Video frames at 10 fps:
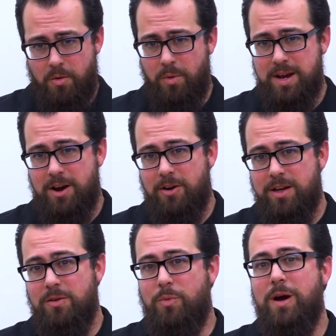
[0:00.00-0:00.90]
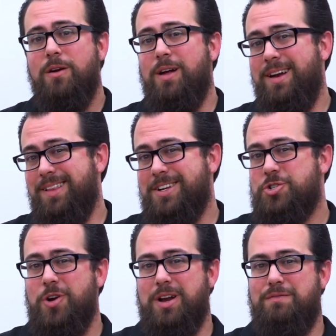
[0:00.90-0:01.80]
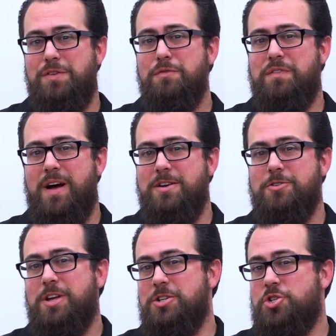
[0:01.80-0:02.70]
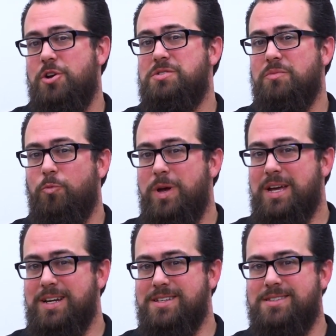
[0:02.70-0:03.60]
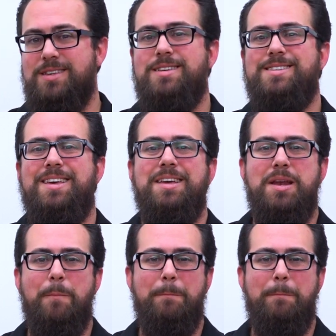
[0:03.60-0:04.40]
One area where an electronic viewfinder can show some weakness is in